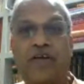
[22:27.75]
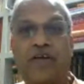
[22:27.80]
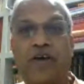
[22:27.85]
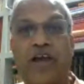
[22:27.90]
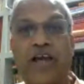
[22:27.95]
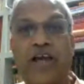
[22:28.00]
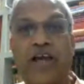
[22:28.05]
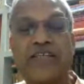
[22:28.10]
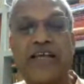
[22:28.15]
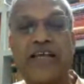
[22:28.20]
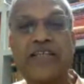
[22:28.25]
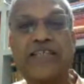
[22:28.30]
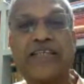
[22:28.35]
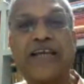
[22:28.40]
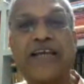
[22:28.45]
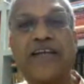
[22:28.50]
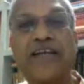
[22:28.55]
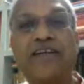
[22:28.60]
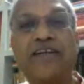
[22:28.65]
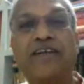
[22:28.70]
As I
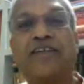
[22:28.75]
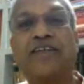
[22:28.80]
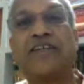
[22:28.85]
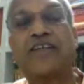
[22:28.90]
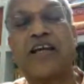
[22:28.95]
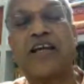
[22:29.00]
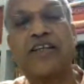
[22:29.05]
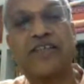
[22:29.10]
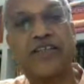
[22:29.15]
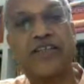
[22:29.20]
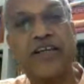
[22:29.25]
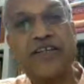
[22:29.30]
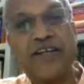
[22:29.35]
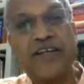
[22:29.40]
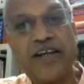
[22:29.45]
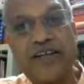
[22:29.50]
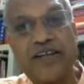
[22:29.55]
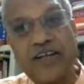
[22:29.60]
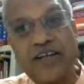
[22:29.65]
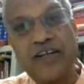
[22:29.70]
said,
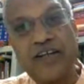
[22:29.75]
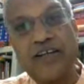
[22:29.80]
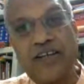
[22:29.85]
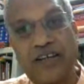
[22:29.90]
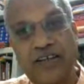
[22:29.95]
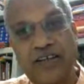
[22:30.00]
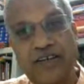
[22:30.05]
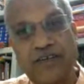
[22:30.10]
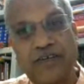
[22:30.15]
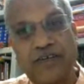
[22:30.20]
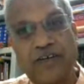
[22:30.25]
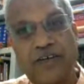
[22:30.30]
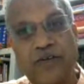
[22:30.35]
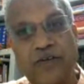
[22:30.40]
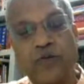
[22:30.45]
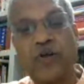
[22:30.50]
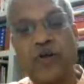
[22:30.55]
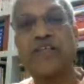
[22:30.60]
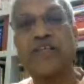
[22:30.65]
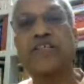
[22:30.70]
transcendentally, you
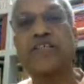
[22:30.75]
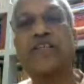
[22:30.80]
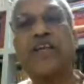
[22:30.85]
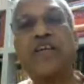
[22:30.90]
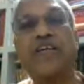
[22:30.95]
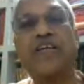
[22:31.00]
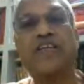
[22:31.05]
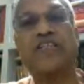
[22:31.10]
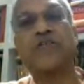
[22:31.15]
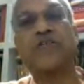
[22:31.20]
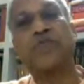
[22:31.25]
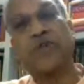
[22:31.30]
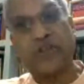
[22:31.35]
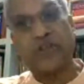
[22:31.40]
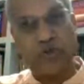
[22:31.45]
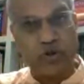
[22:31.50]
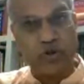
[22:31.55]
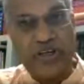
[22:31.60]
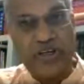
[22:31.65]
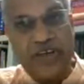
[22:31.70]
can say
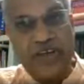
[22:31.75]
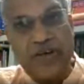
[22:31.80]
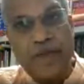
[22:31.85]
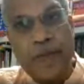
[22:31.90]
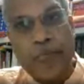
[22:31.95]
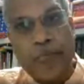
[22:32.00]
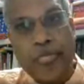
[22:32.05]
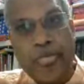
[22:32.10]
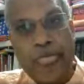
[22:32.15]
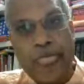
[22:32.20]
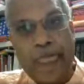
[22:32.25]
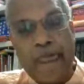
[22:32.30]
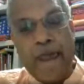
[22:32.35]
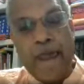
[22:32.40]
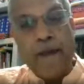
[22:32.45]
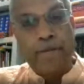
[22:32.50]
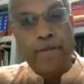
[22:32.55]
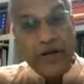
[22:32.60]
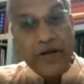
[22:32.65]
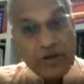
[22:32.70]
spiritually,
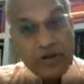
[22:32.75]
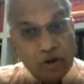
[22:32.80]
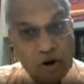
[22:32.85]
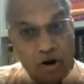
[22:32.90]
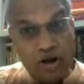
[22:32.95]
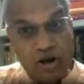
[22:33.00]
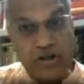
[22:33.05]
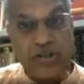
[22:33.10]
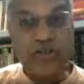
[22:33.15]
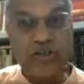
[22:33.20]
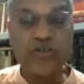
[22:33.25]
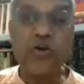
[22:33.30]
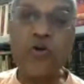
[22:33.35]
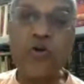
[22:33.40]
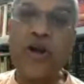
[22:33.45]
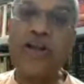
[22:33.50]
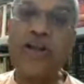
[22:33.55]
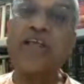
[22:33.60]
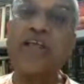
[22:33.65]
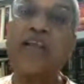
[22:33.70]
but also
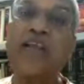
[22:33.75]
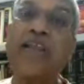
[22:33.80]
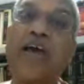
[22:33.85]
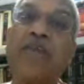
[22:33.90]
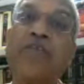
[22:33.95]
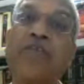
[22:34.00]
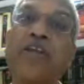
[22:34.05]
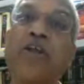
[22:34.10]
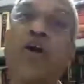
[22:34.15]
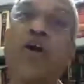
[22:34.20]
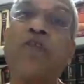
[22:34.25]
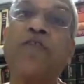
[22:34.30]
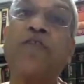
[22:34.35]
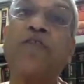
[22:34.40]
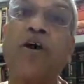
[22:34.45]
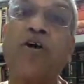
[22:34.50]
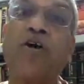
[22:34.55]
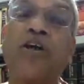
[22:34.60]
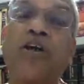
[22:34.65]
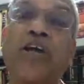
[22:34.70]
at the level of
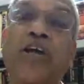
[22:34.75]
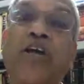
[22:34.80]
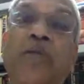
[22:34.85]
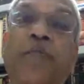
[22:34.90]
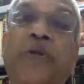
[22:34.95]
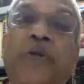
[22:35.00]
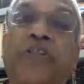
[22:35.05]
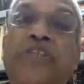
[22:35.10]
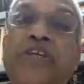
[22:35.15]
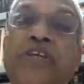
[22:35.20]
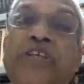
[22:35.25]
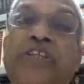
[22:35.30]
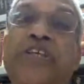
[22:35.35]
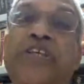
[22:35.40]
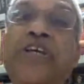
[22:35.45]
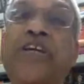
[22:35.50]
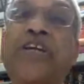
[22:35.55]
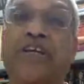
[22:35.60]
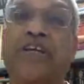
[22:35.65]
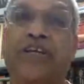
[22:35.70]
laukik
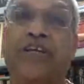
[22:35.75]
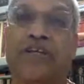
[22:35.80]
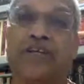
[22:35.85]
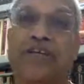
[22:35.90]
pratiti.